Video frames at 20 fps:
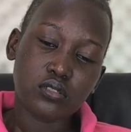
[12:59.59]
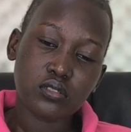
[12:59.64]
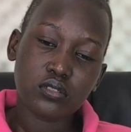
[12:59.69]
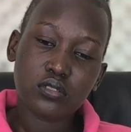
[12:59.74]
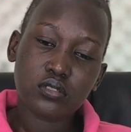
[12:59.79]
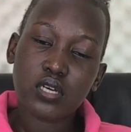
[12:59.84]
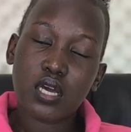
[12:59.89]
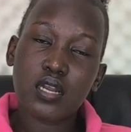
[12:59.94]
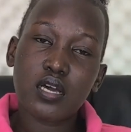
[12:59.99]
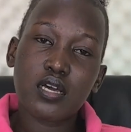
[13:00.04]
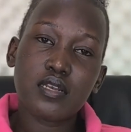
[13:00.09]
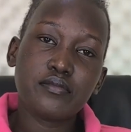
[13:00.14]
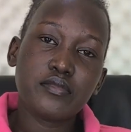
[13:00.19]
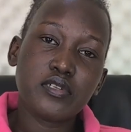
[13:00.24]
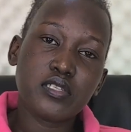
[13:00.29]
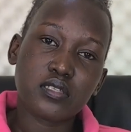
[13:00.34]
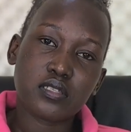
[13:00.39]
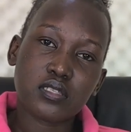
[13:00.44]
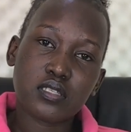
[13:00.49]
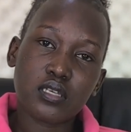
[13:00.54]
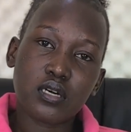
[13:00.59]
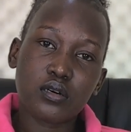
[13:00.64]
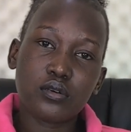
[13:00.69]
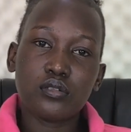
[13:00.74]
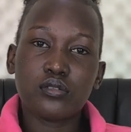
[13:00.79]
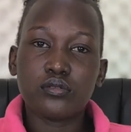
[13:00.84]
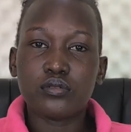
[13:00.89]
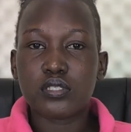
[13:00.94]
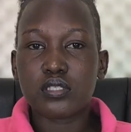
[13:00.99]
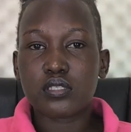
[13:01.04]
You can administer
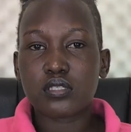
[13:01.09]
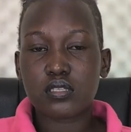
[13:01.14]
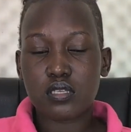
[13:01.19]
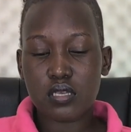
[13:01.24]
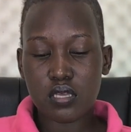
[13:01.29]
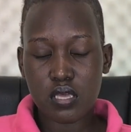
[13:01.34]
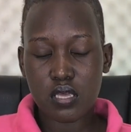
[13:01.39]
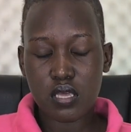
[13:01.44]
always